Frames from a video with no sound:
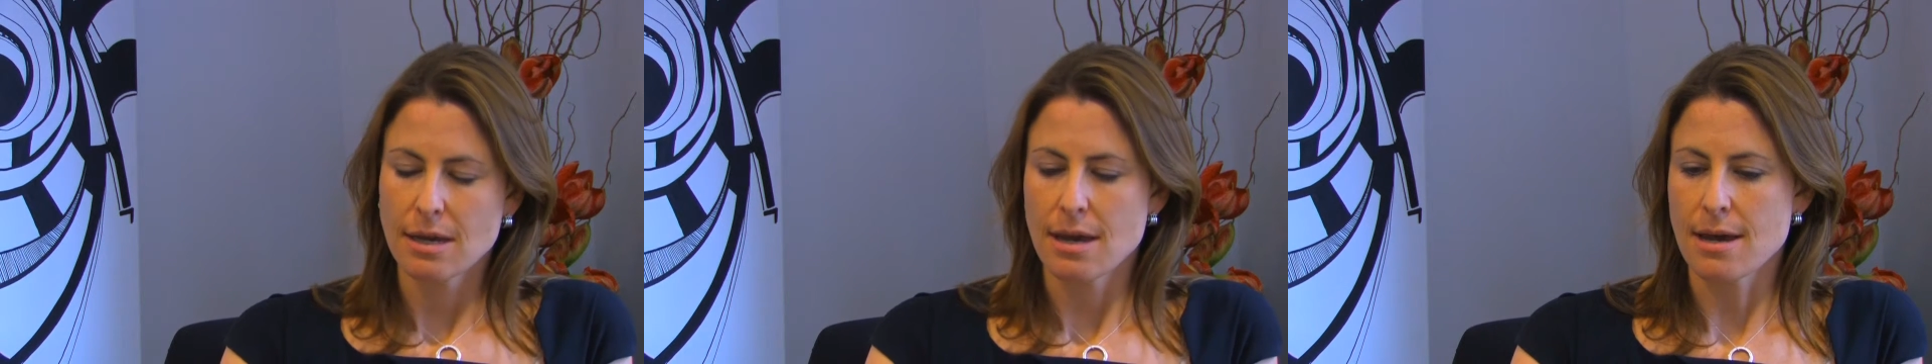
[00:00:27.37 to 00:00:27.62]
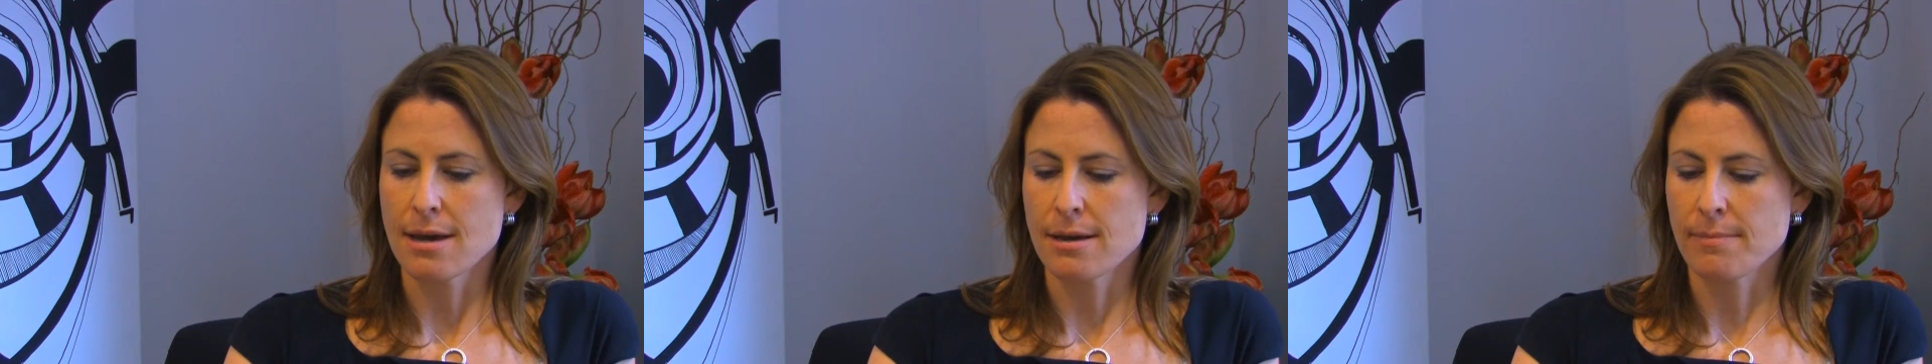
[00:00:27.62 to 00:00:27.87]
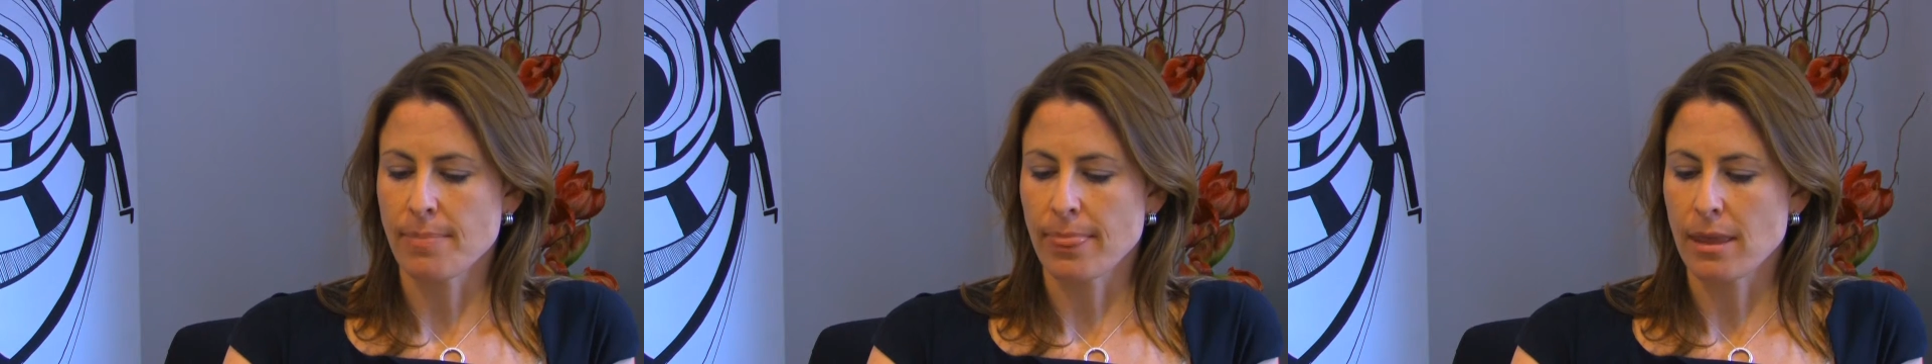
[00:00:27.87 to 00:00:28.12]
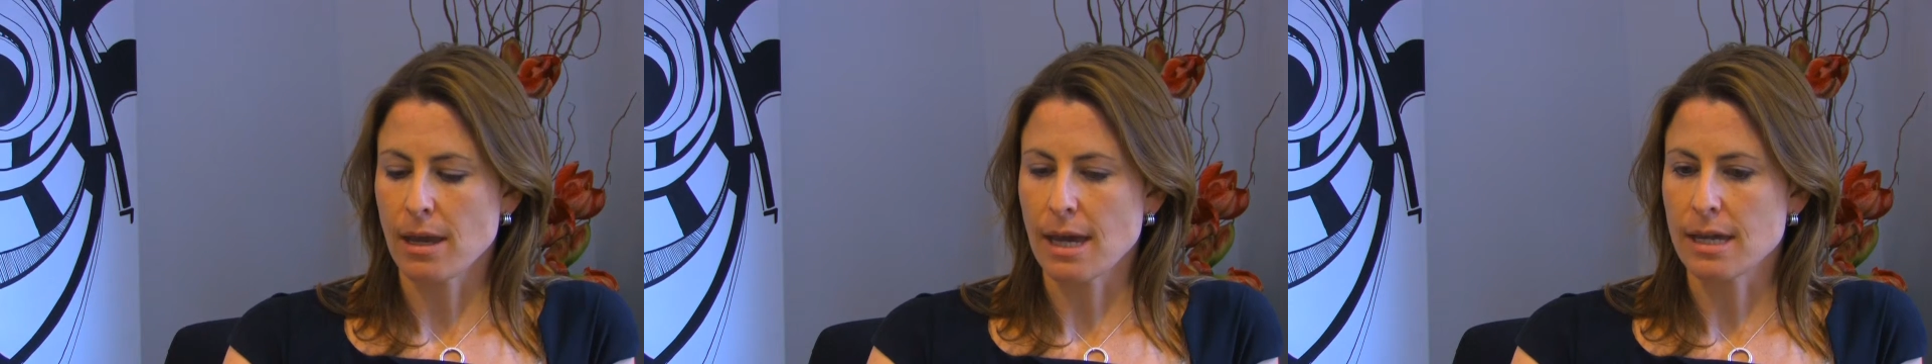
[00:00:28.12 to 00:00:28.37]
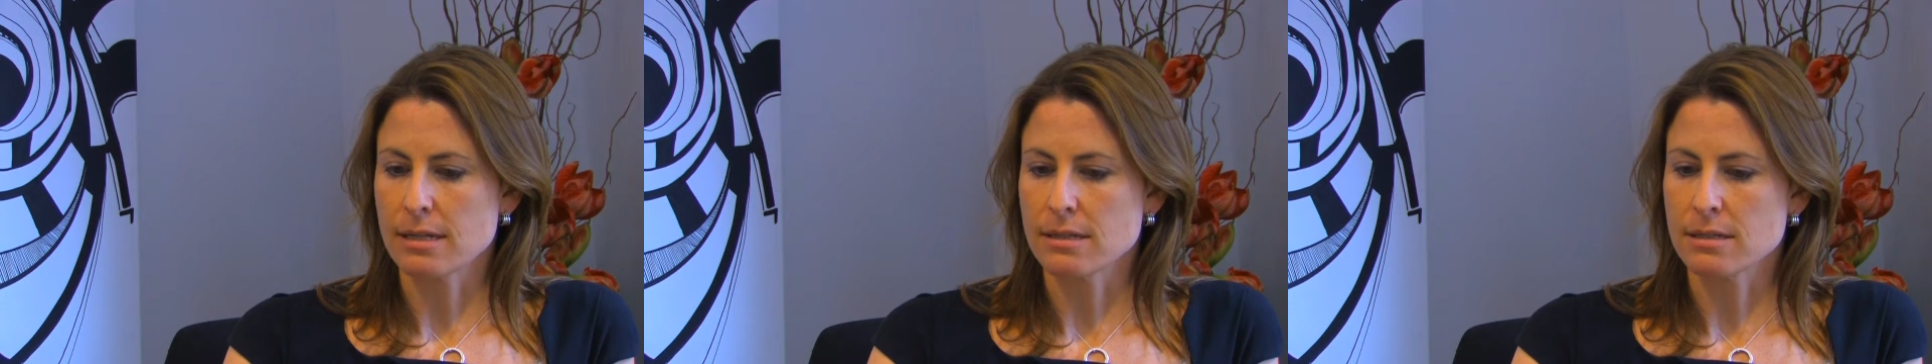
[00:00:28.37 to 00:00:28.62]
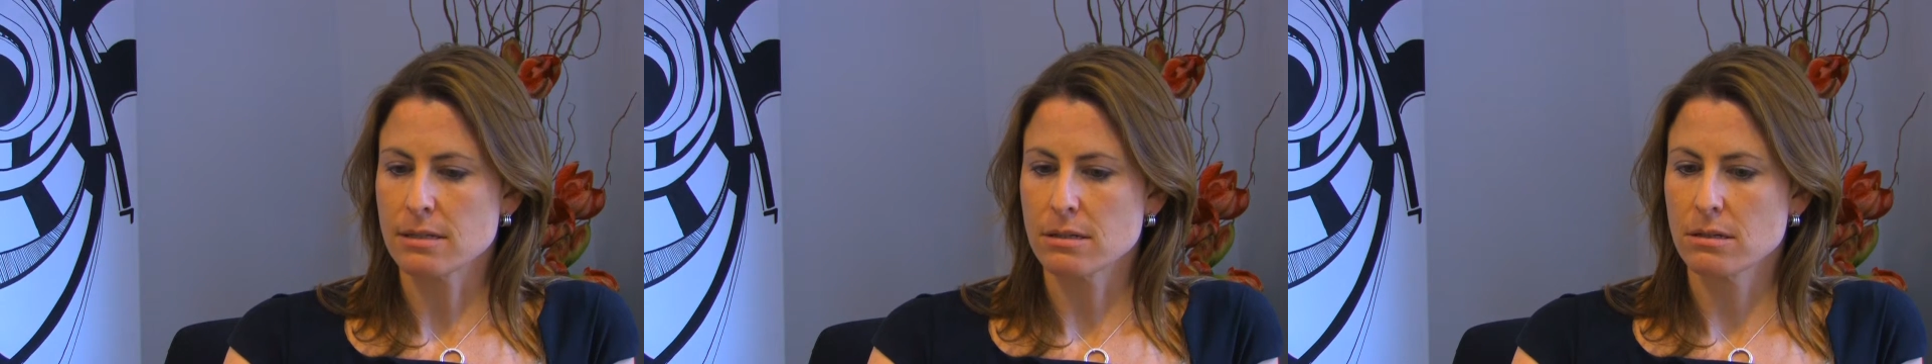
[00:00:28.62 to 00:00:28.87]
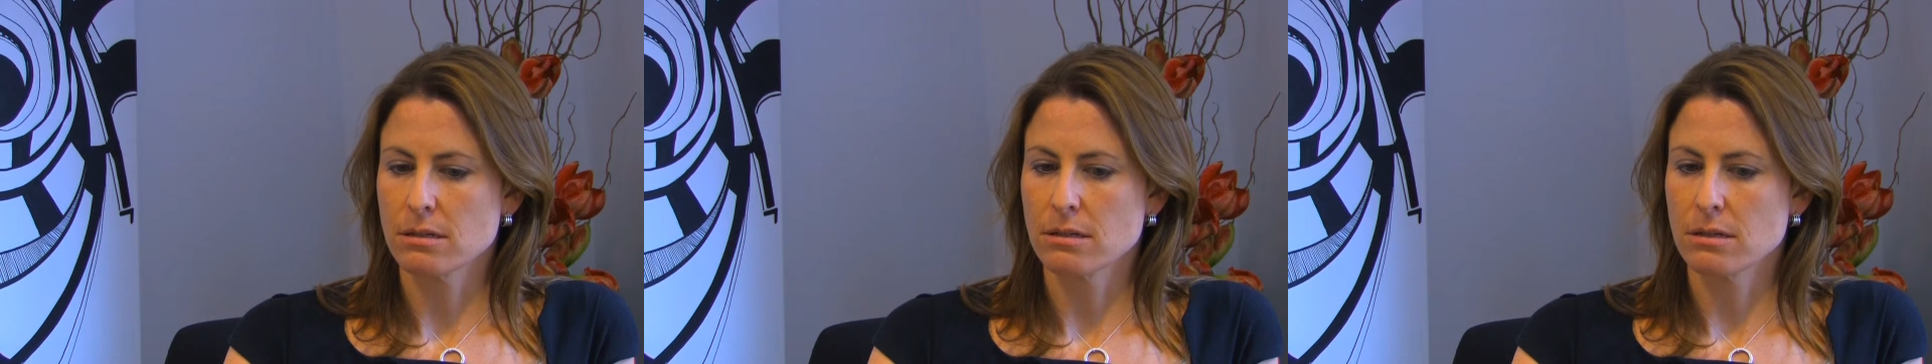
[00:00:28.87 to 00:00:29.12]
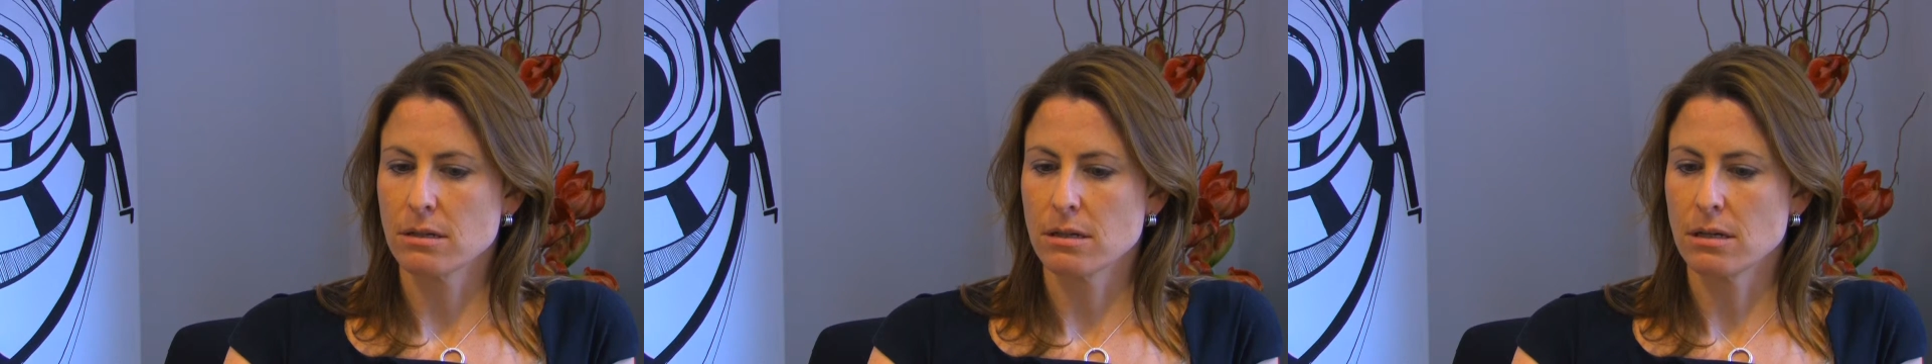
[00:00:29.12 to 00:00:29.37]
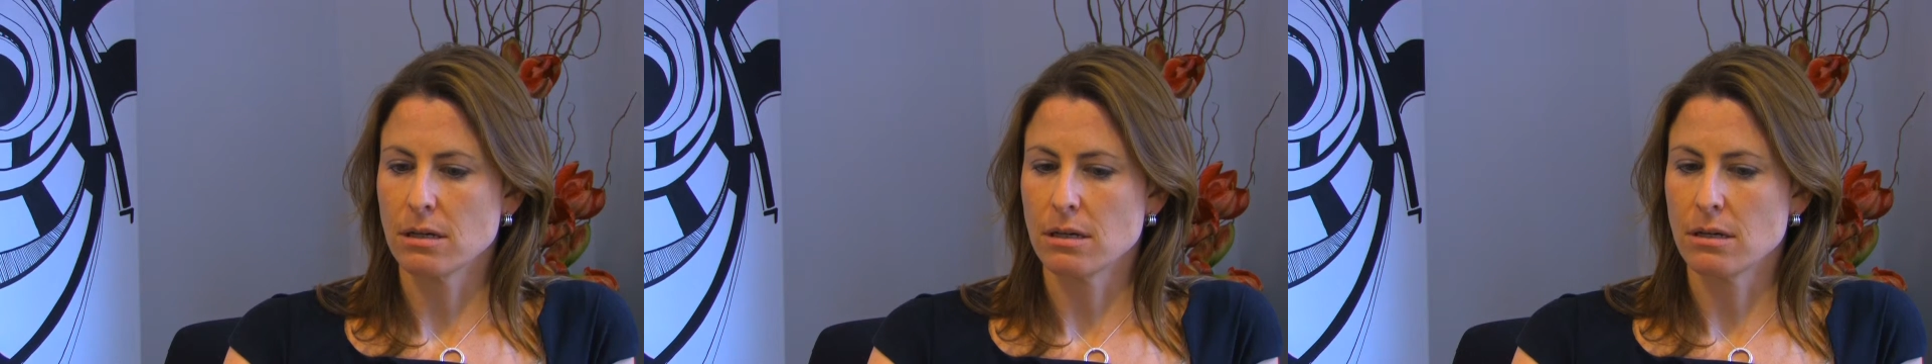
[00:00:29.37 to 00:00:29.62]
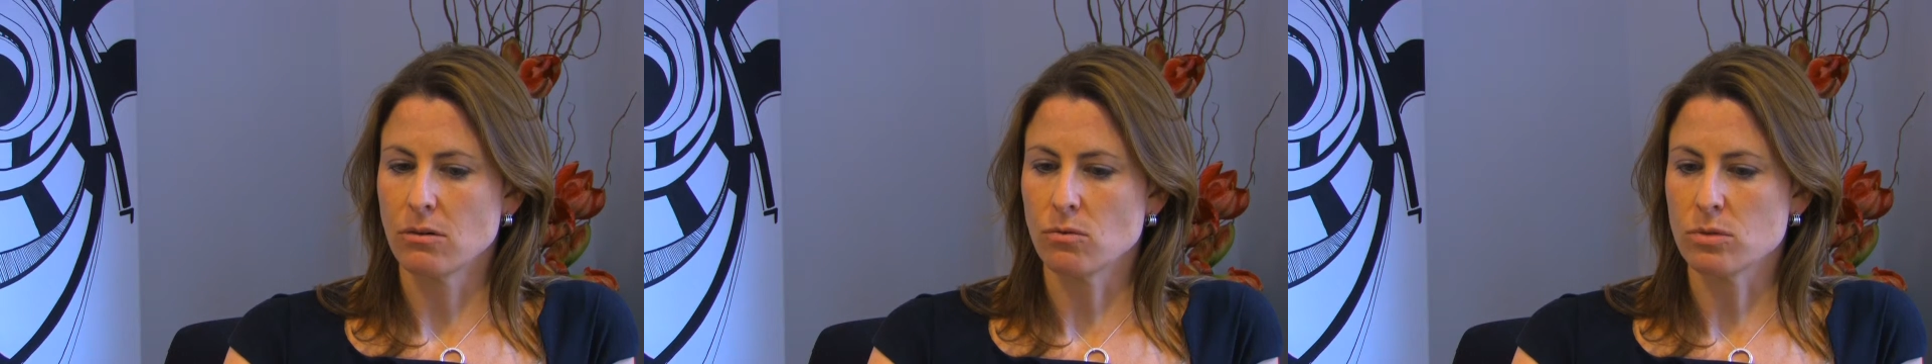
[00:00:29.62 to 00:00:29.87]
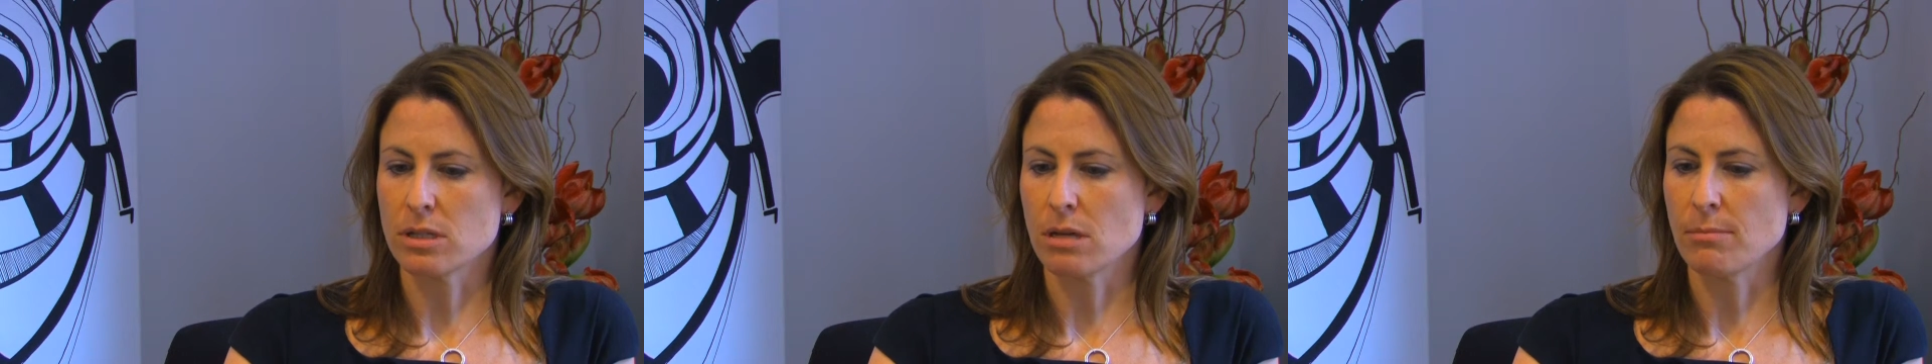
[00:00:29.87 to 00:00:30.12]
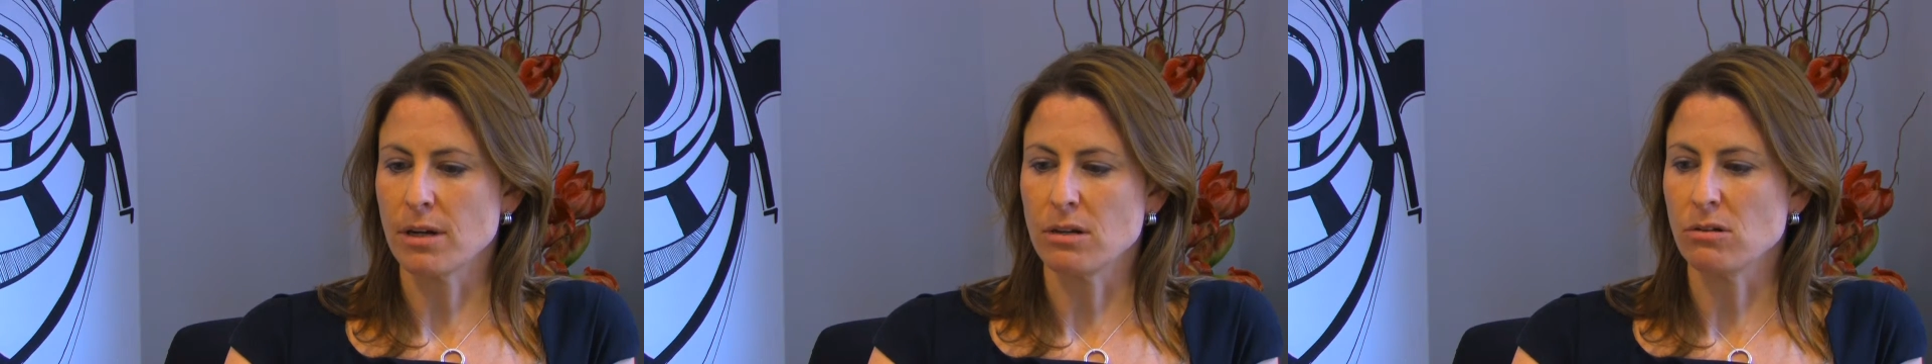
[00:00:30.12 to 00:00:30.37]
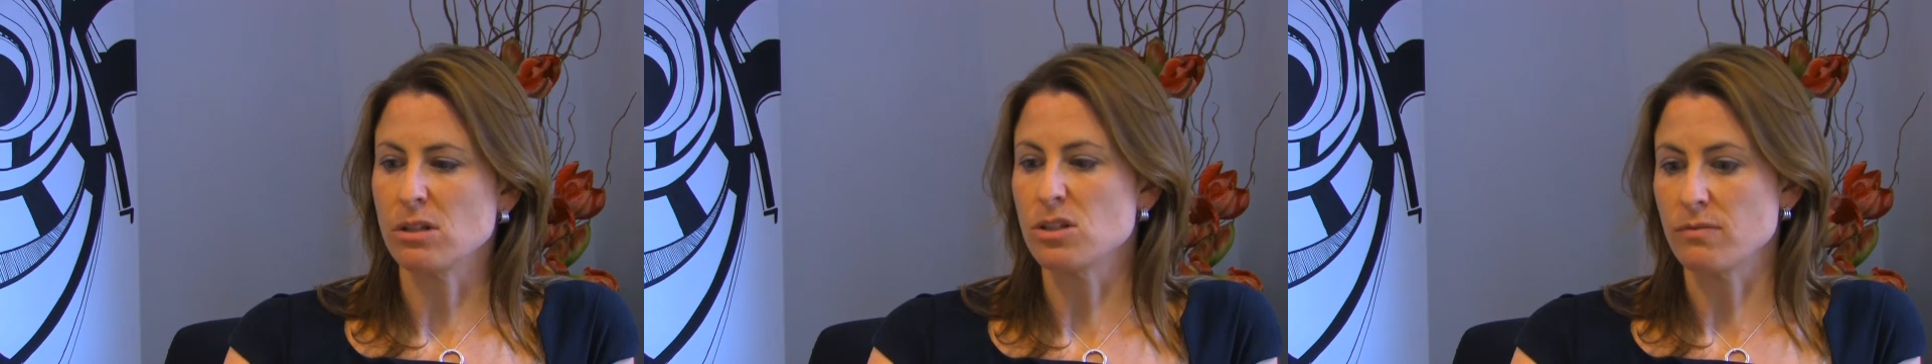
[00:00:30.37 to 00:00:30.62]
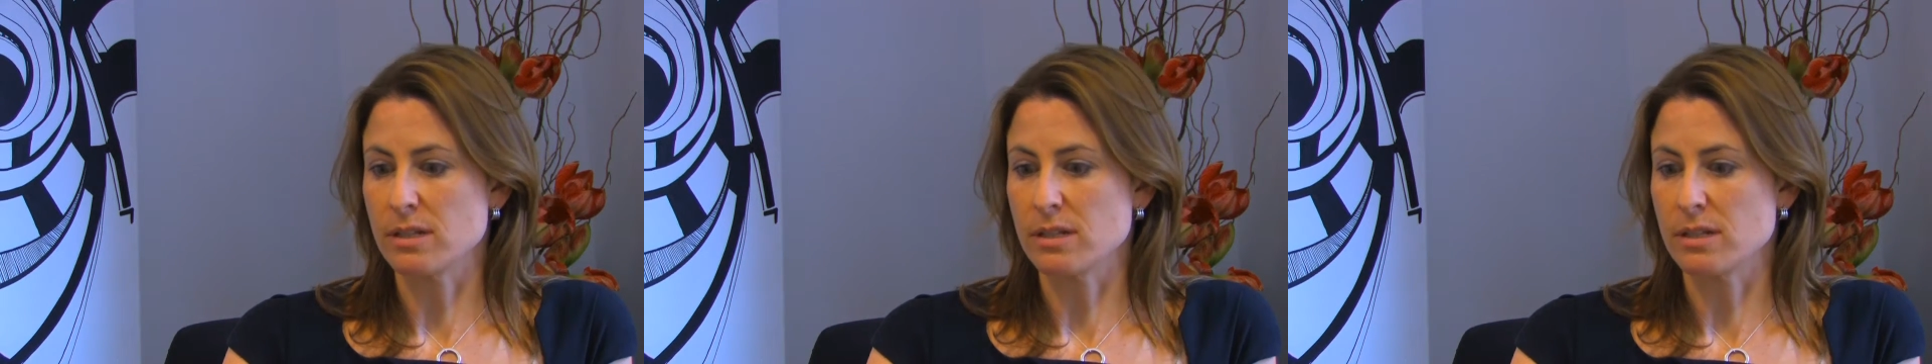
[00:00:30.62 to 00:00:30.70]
And also my knowledge of